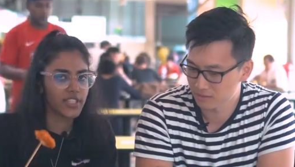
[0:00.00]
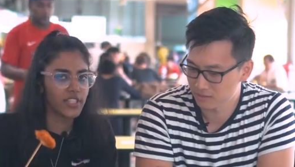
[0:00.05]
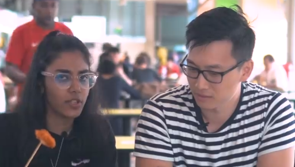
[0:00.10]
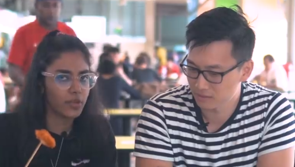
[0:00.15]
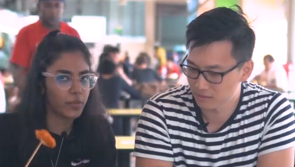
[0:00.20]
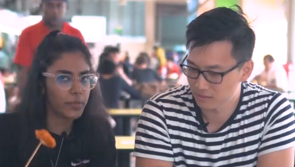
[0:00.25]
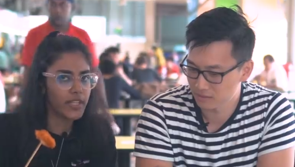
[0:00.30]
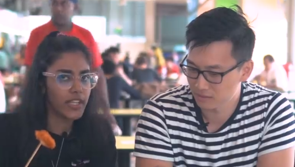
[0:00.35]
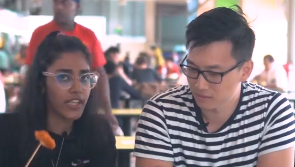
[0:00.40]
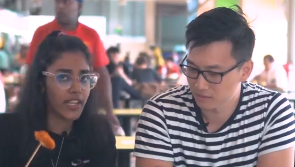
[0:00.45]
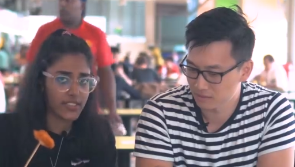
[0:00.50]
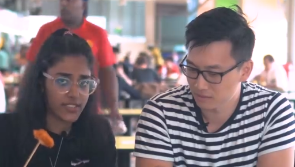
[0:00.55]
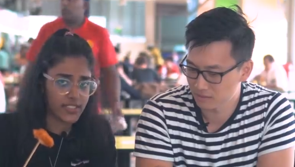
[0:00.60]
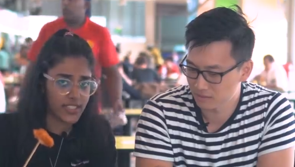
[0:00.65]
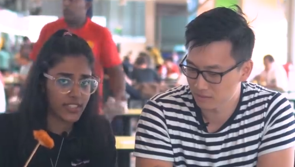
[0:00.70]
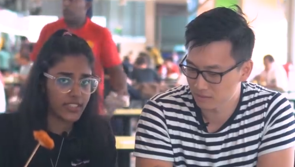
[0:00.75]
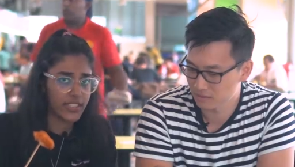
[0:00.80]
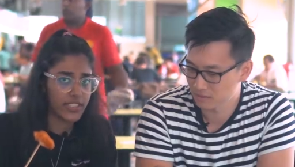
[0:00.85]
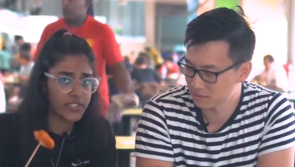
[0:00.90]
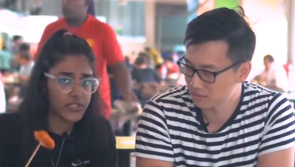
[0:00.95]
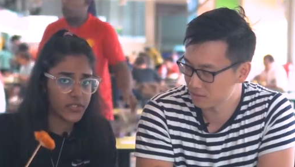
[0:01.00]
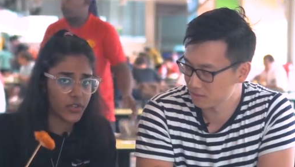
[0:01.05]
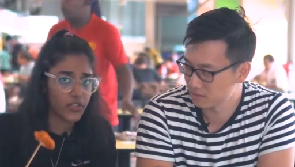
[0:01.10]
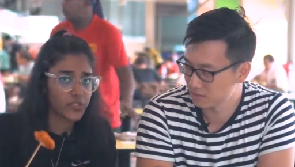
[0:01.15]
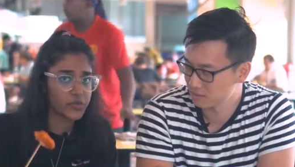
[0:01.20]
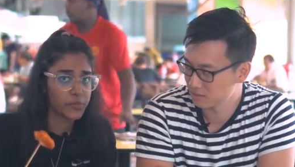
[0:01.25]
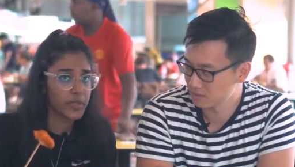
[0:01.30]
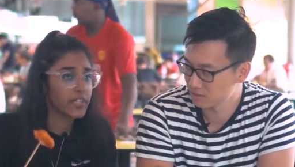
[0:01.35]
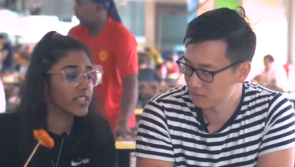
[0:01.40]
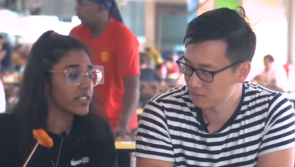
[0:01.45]
Speaker 1: a little bit like satay
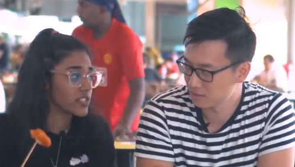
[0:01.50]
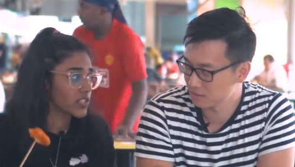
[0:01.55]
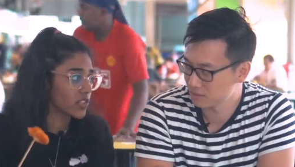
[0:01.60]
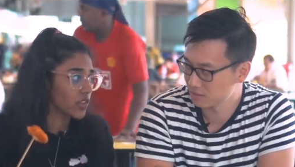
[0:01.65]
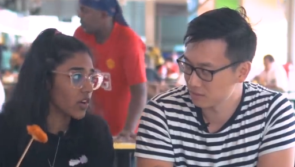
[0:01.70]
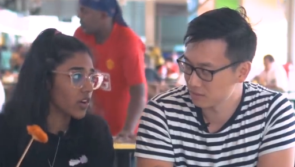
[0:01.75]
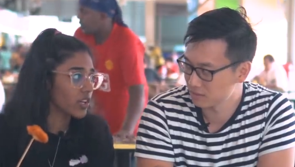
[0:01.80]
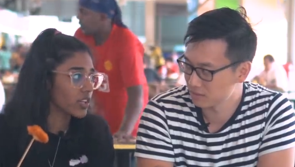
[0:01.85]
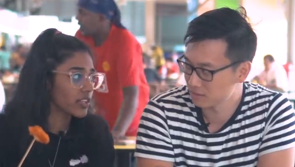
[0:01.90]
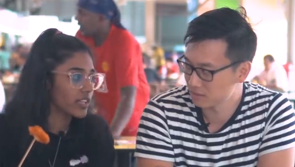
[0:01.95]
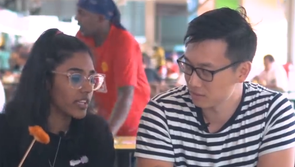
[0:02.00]
sauce, but it's not.